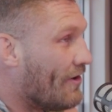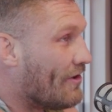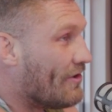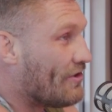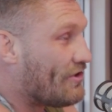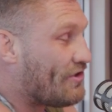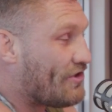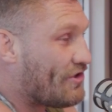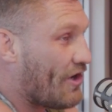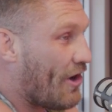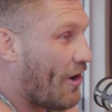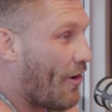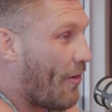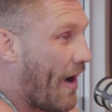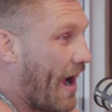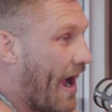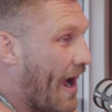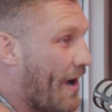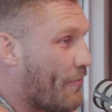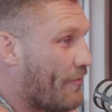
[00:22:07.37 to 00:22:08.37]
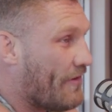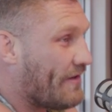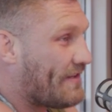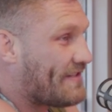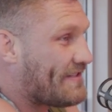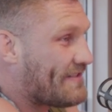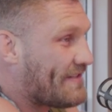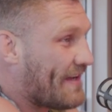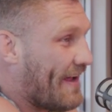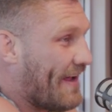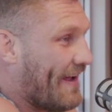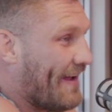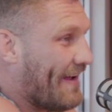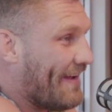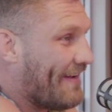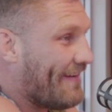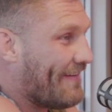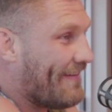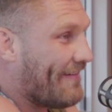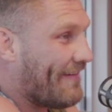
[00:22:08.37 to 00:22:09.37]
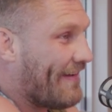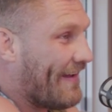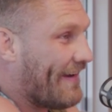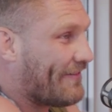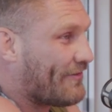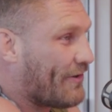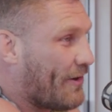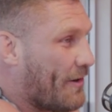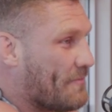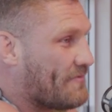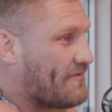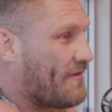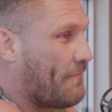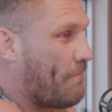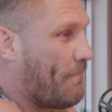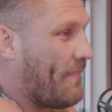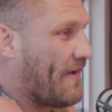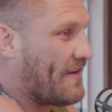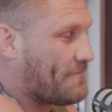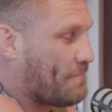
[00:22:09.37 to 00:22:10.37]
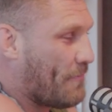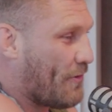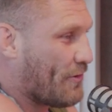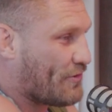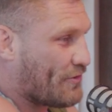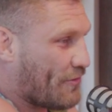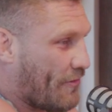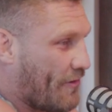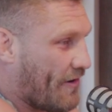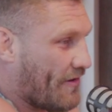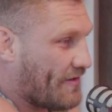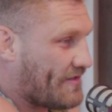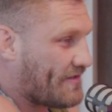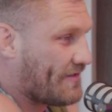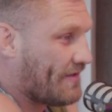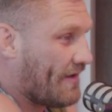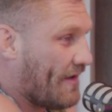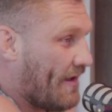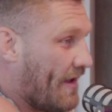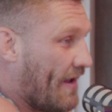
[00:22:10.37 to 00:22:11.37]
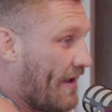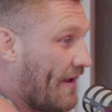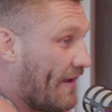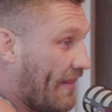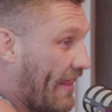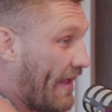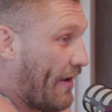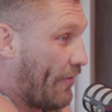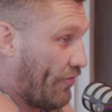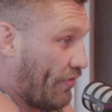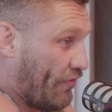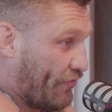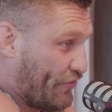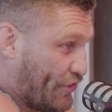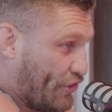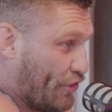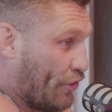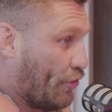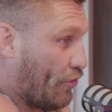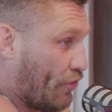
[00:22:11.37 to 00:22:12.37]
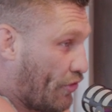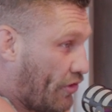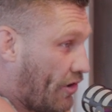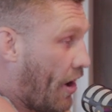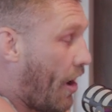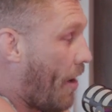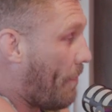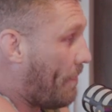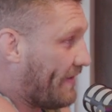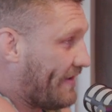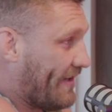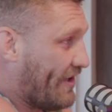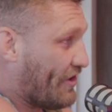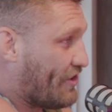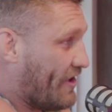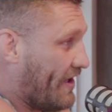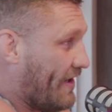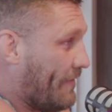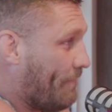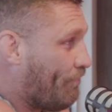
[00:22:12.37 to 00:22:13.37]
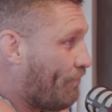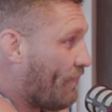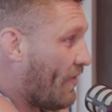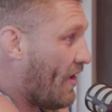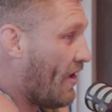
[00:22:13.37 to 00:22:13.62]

so I would say in terms of mixed martial arts, like shoot competition,